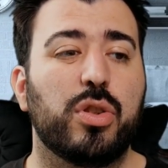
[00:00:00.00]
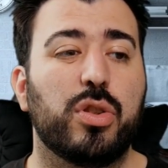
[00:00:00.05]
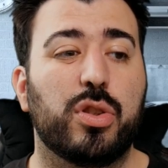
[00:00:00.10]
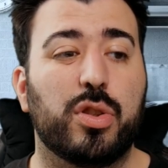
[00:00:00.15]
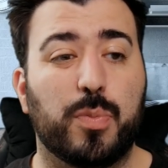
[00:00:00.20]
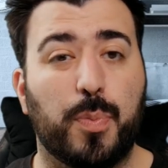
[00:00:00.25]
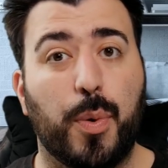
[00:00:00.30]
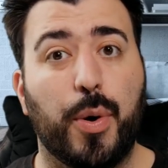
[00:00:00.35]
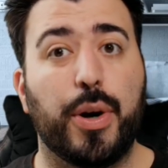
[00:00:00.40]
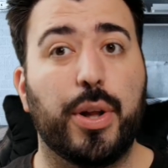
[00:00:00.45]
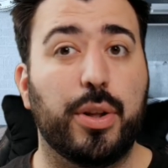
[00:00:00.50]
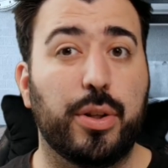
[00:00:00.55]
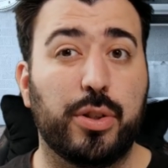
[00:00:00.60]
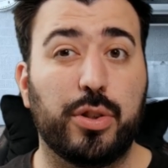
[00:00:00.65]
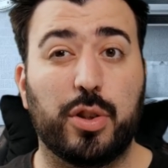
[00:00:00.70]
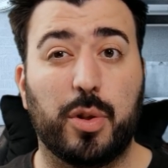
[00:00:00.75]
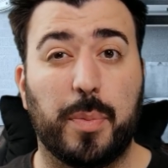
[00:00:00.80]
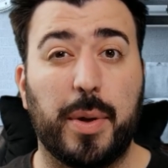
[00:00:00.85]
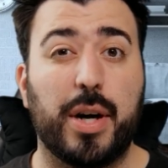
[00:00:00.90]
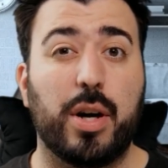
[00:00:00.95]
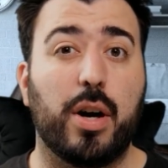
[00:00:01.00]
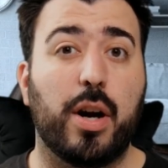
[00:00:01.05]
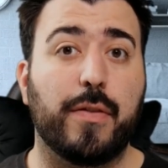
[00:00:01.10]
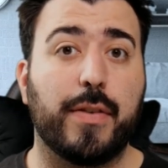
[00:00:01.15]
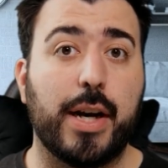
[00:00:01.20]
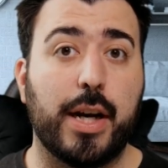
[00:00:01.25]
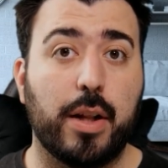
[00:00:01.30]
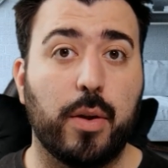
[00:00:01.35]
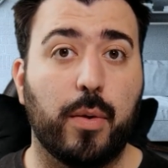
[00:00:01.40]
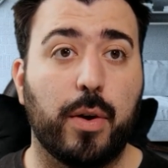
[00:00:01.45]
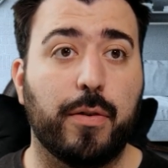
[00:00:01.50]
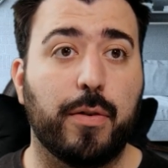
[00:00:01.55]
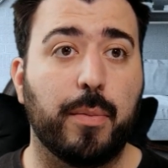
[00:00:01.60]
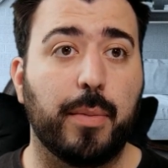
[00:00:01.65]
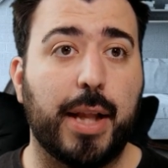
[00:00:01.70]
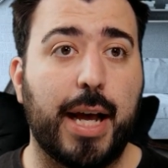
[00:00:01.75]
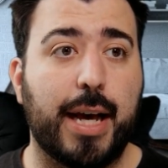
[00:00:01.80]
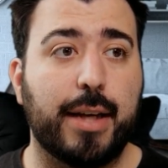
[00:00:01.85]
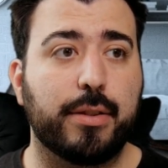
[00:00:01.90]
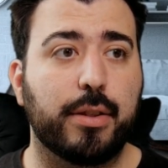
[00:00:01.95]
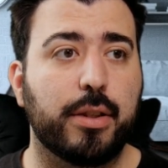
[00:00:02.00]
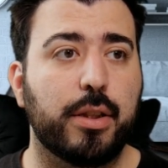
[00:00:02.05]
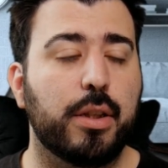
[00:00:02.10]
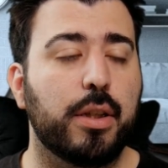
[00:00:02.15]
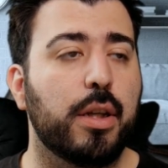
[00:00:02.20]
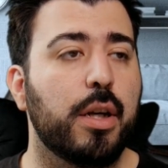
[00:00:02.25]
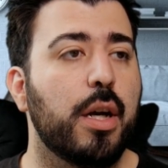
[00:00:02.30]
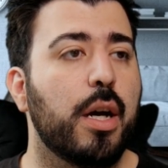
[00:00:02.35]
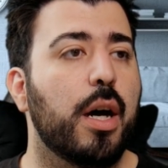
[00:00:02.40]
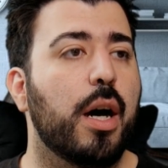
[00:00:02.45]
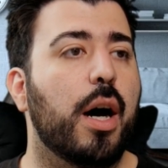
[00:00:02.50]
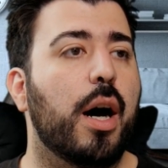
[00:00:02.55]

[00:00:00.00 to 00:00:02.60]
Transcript: Spoilers, you're better off getting the one from last year.